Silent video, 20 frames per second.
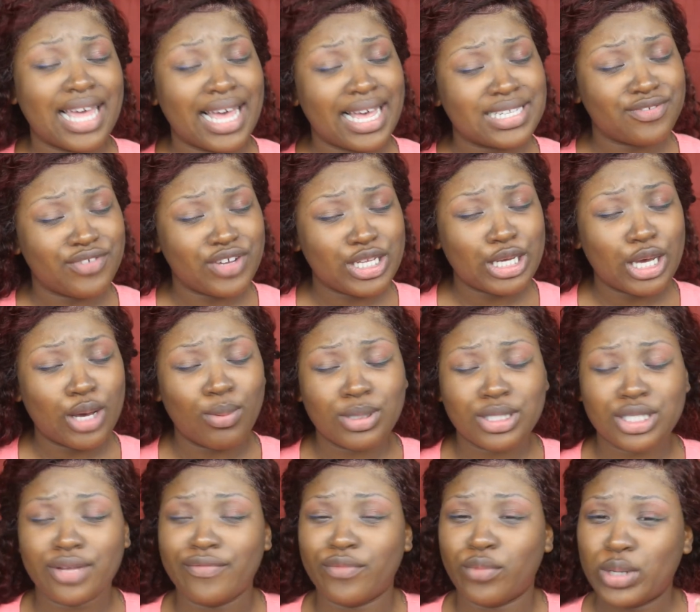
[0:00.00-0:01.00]
last video
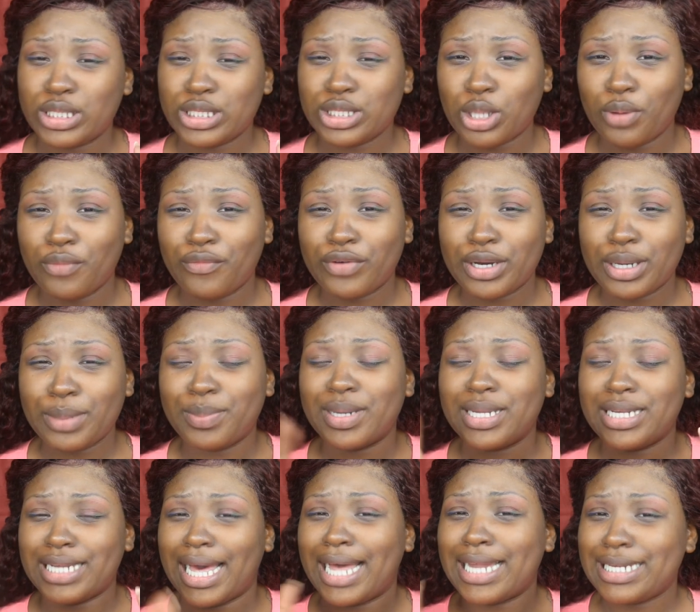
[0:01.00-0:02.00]
was a voiceover,
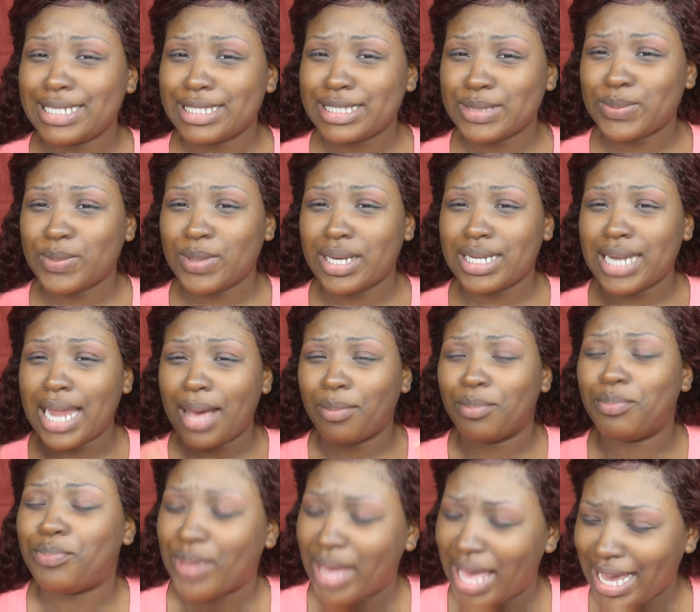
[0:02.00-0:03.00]
but not this one.
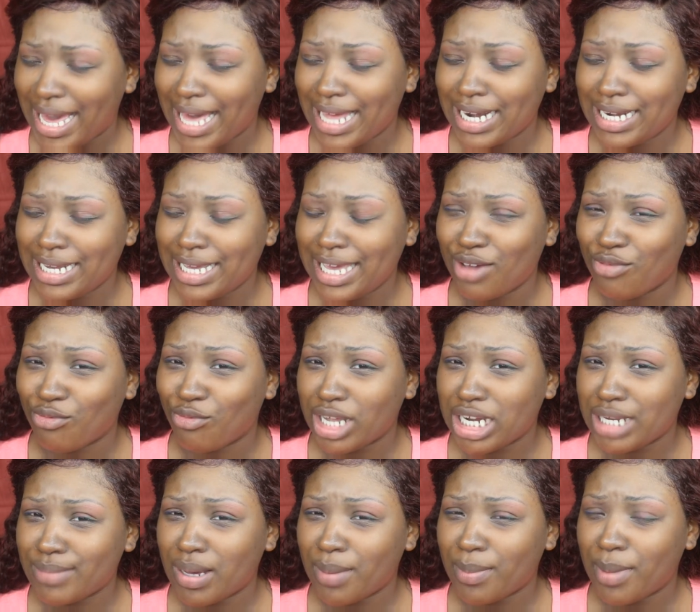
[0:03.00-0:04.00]
I'm back at it again,
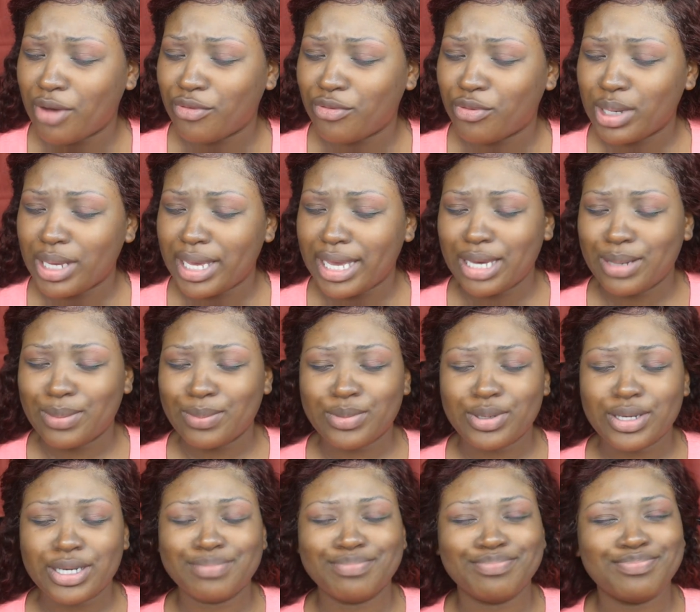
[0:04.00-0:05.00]
running my mouth on
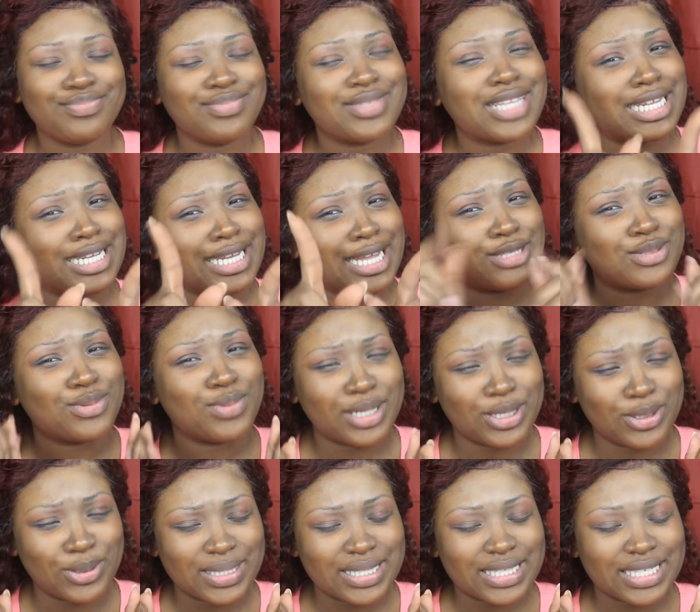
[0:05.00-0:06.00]
camera. That's what
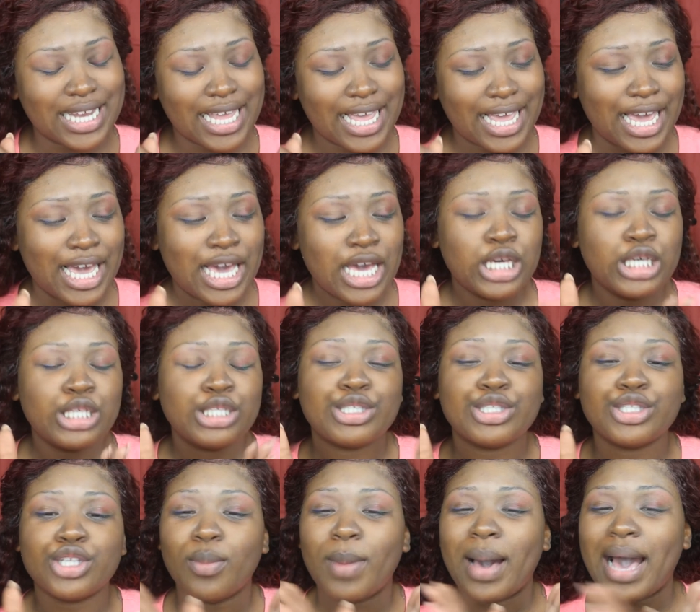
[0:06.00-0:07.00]
we're doing today.
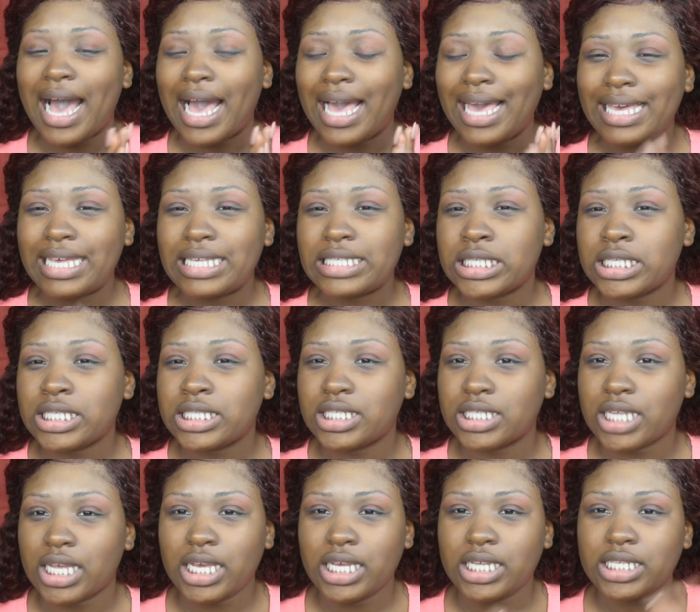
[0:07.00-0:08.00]
So my eye is
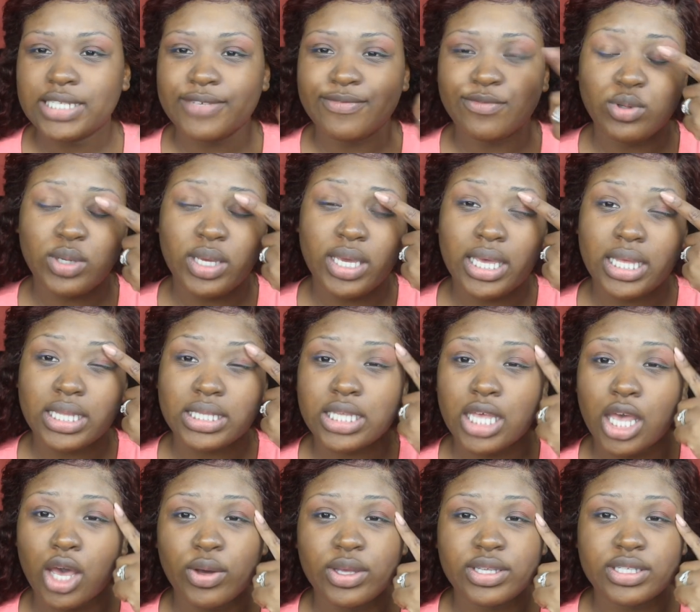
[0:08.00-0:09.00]
stained. If you can't
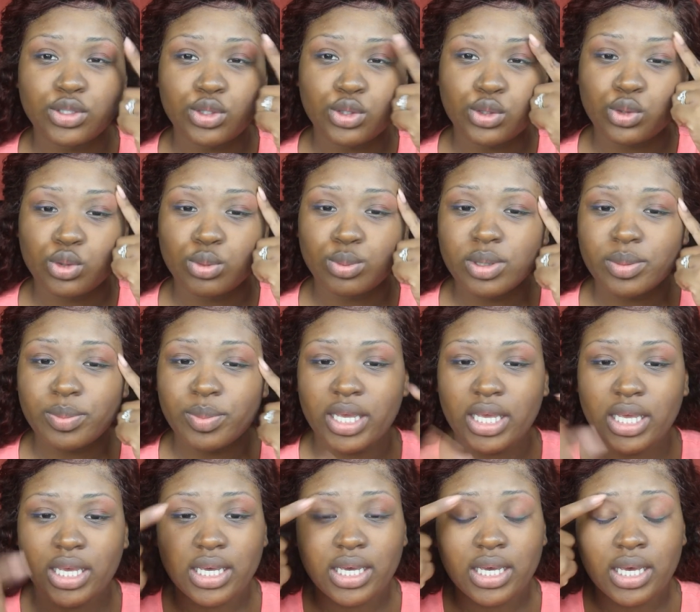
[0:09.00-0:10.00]
tell, it's super
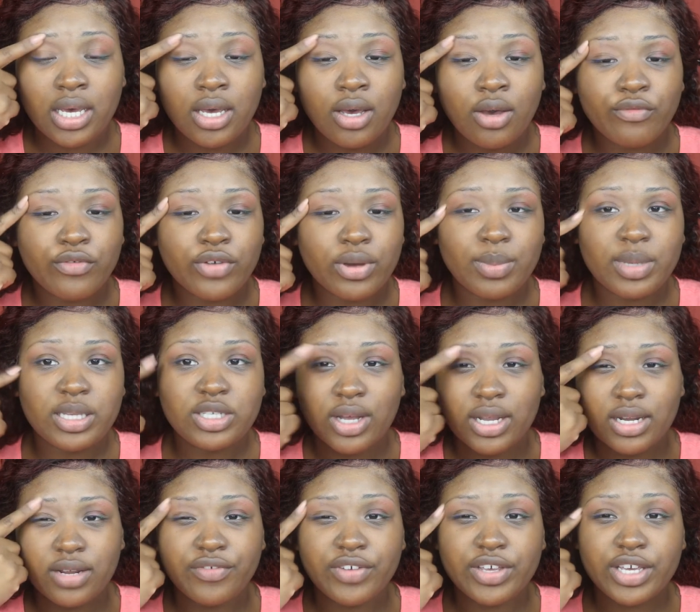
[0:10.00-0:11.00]
pink from me
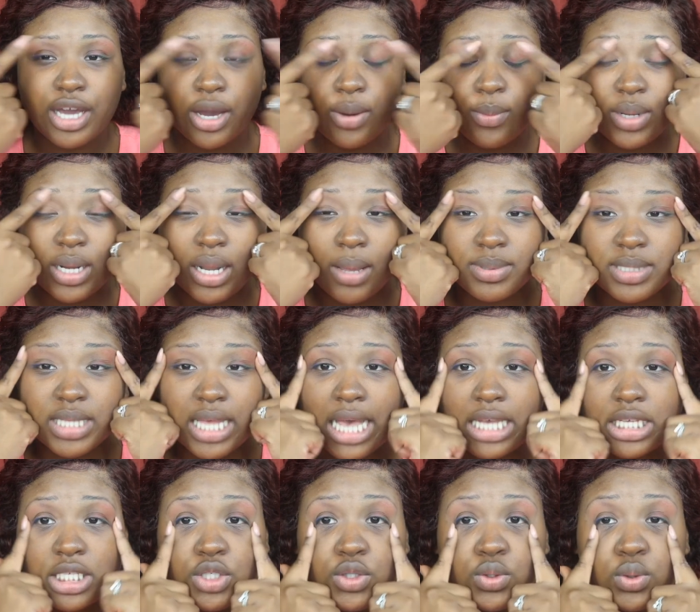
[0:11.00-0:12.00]
trying to figure out what I was
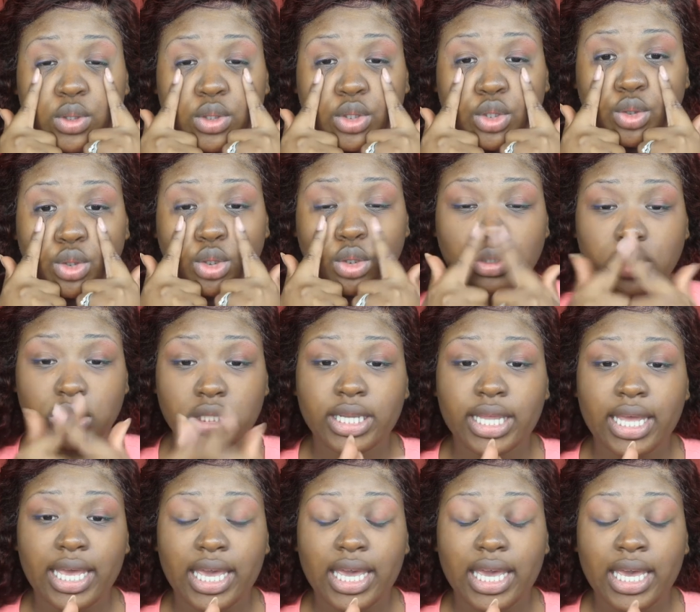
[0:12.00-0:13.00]
actually going to do
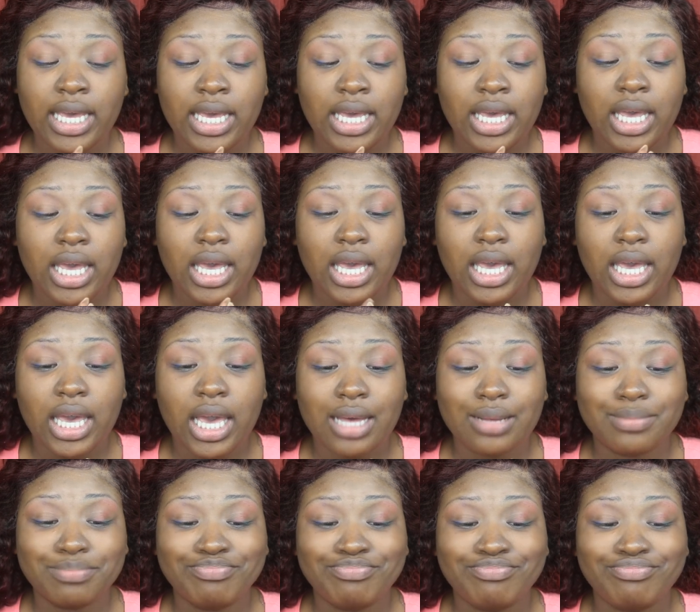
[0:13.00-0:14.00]
today.
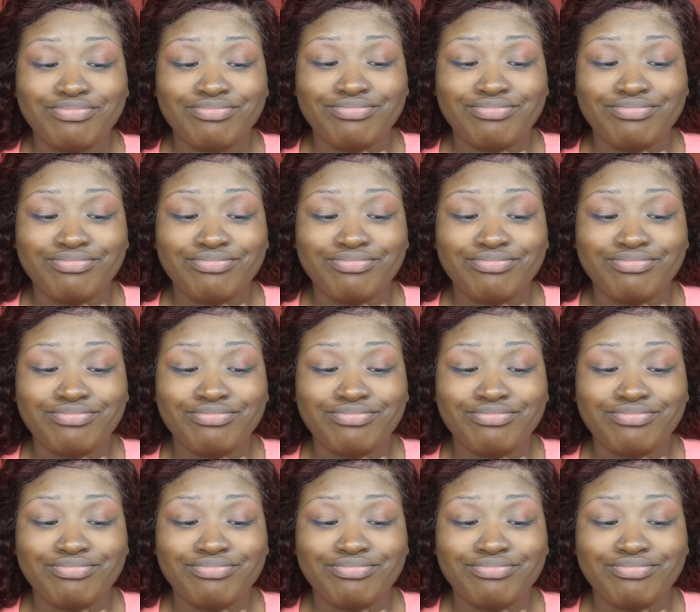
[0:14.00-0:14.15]
And